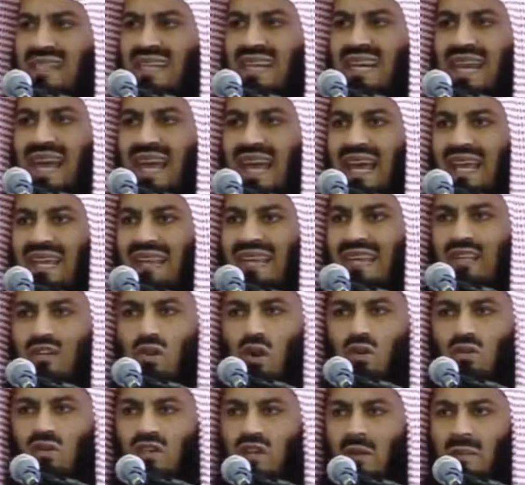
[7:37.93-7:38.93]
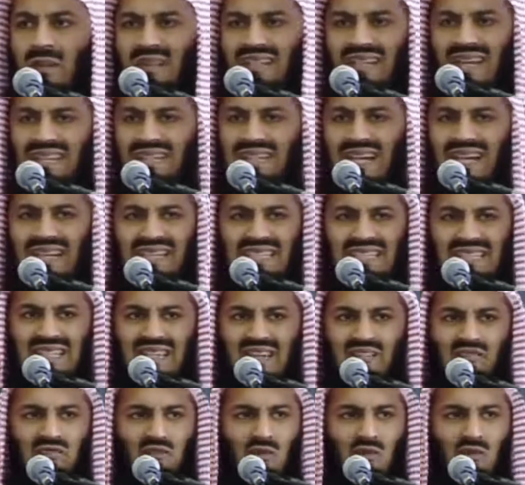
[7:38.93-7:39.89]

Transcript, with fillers: zina. They don't commit adultery and